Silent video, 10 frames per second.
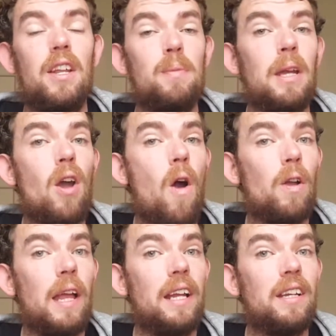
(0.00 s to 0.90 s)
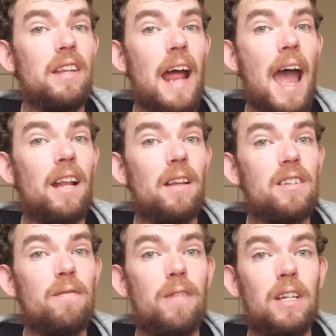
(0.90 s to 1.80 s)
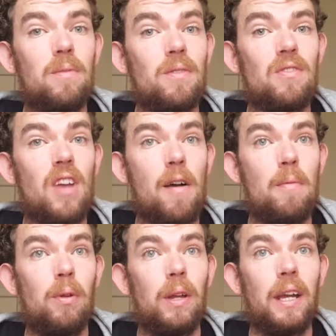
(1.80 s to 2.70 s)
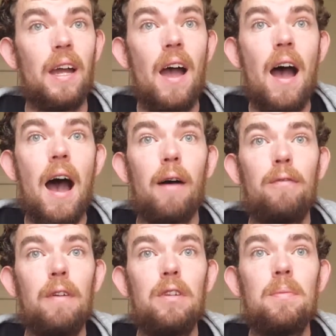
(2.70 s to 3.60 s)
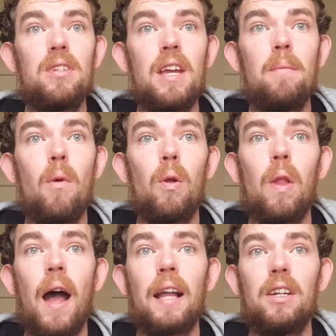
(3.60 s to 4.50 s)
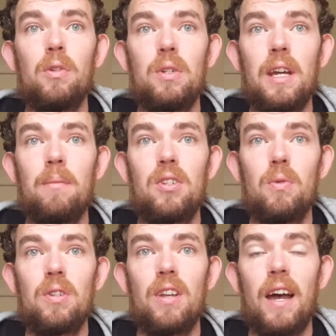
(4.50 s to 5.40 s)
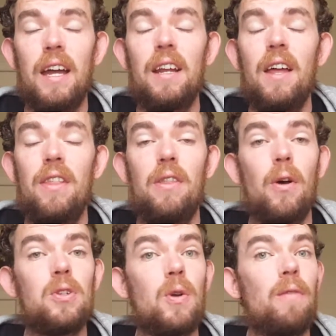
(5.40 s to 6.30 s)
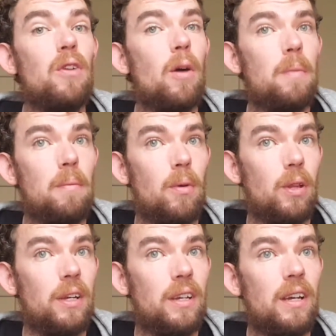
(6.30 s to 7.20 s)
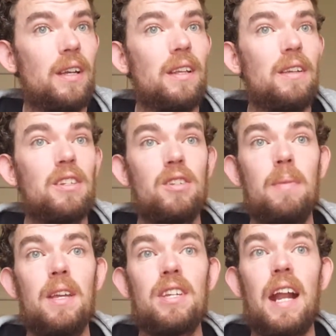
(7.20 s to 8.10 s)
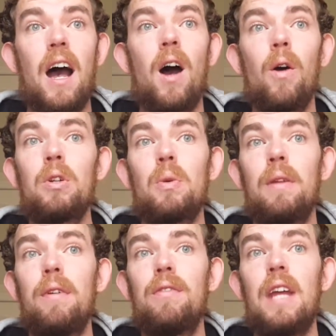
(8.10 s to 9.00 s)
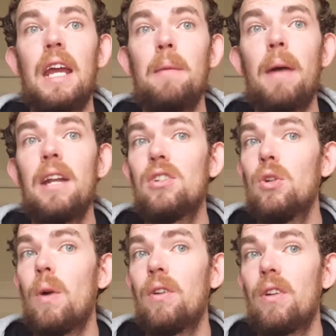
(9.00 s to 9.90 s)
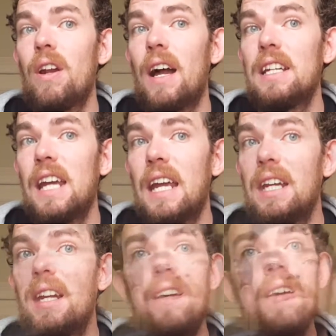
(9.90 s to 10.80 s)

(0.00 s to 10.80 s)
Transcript: It has been correlated that adolescent victims of cyberbullying are 50% more likely to attempt suicide than those who have not been bullied. Spears et al., 2015, page 219.